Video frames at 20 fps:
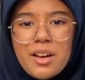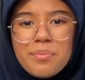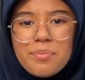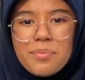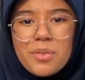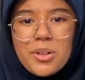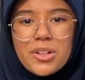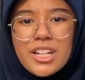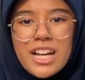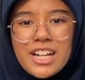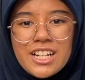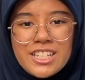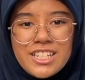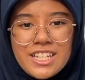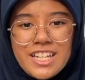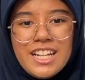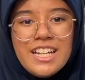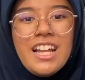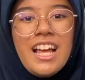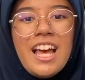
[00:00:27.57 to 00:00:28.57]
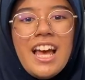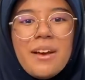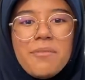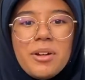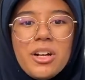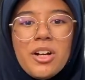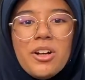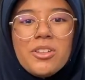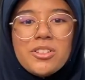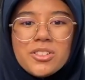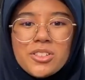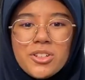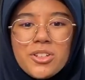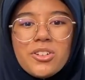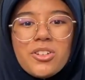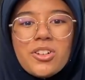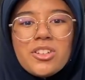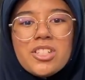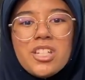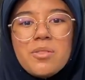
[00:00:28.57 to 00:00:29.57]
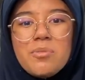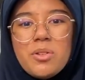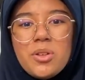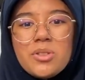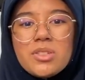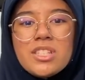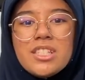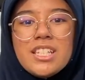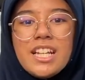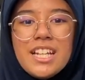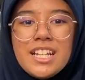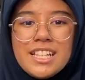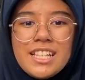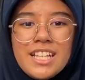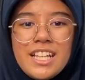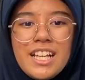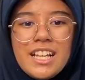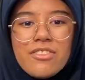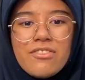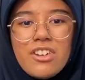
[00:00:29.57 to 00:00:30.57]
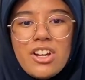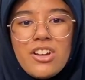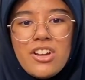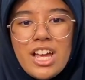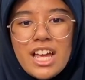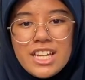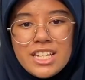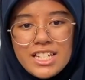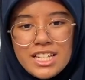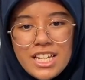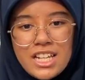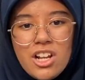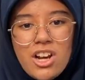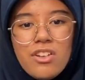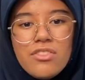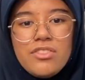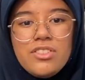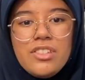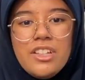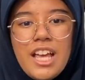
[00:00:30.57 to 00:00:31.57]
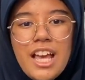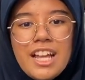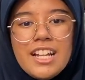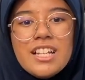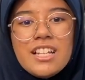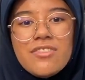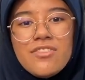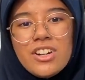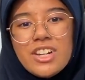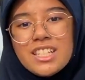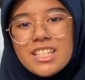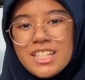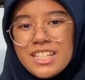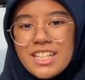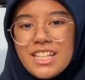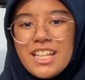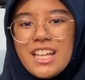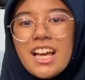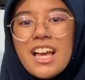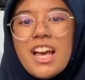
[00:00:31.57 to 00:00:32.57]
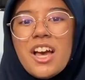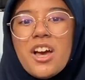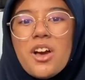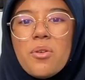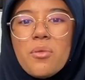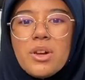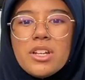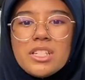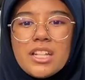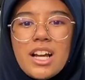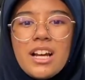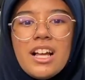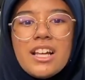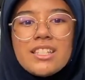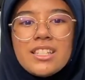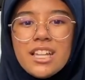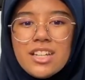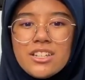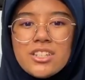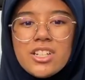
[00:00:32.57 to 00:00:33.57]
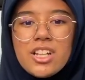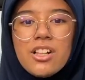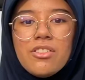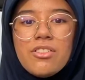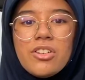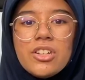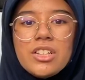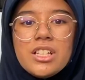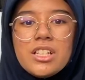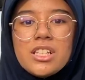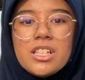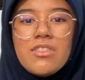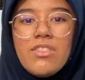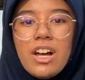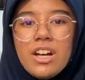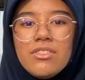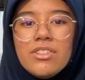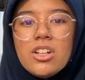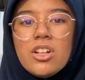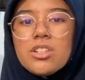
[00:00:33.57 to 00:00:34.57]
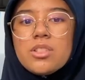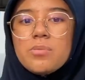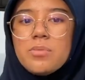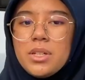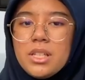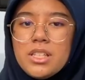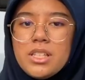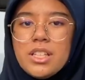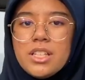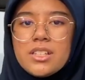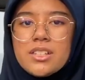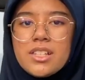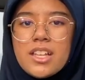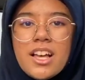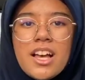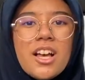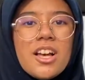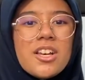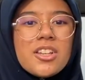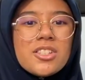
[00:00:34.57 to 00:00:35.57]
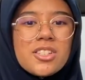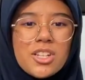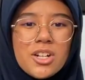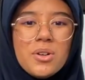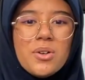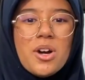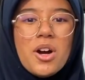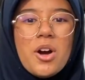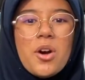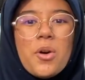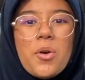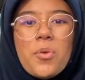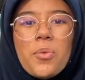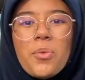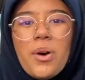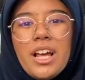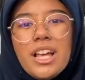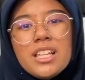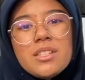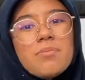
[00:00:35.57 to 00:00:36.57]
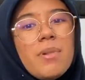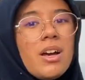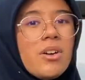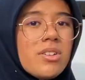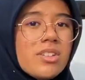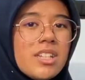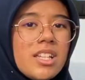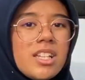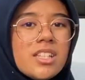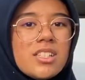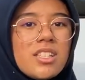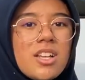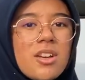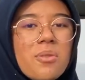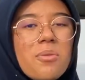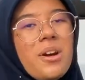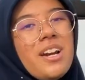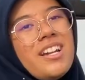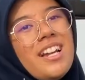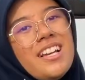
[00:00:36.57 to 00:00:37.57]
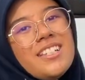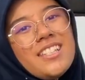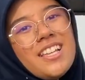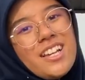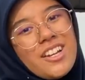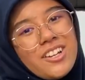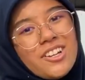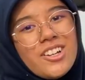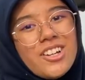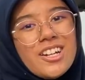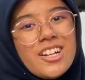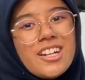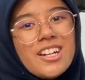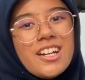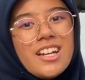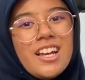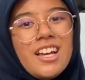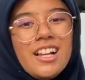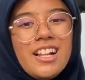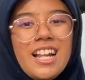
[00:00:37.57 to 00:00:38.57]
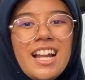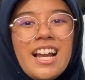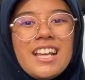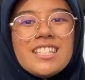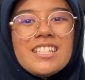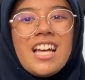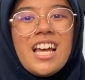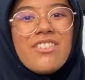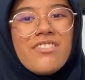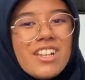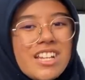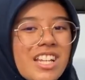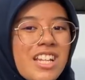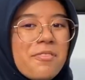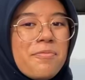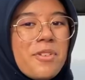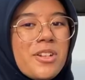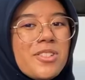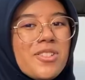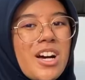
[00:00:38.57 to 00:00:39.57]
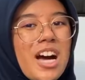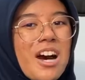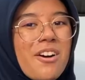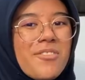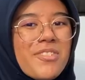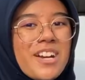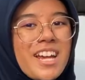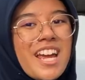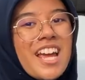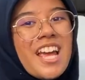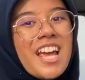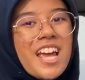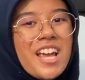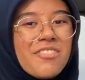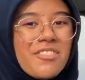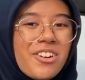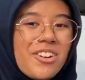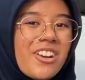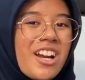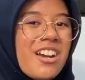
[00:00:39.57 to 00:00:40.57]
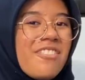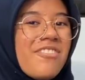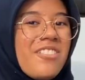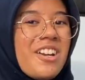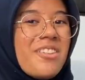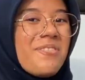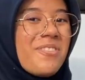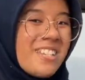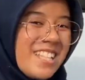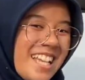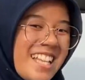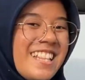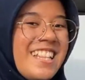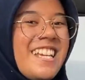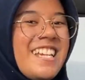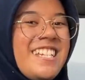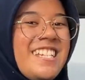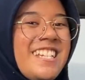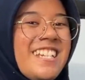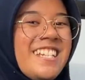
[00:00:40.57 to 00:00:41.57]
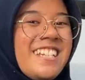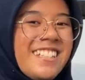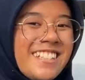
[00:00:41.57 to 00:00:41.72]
production but also contributes genetic variation and diversity, which are essential for the survival of species. So, what is meiosis? Where does it occur? Let us dive in deeper to our infographic presentation.